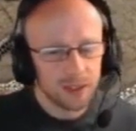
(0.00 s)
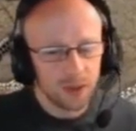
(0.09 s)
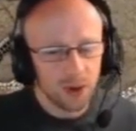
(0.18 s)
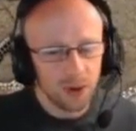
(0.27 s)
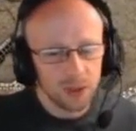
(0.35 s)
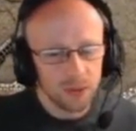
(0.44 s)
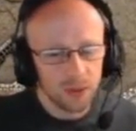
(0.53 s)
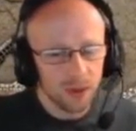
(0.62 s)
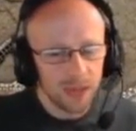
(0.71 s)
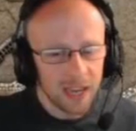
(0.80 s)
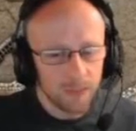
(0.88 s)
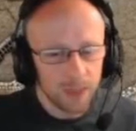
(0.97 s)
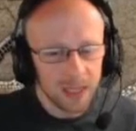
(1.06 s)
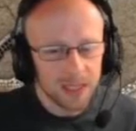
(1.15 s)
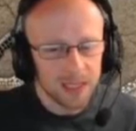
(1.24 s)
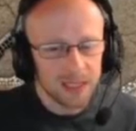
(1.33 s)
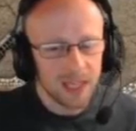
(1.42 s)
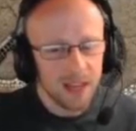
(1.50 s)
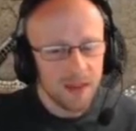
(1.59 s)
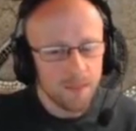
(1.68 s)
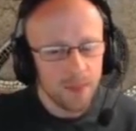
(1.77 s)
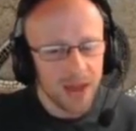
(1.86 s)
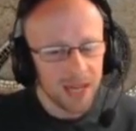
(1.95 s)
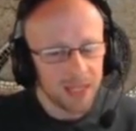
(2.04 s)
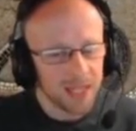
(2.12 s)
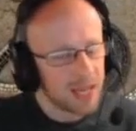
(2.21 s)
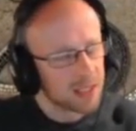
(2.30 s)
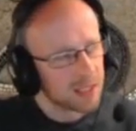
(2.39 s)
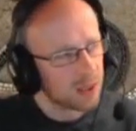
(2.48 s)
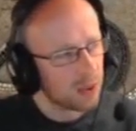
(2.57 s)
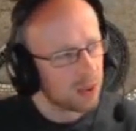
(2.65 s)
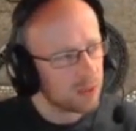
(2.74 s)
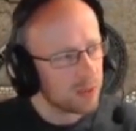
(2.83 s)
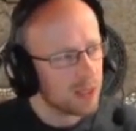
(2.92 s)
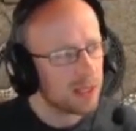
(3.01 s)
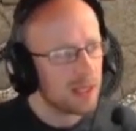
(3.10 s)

Of course, we've got capabilities, impact and swordsman.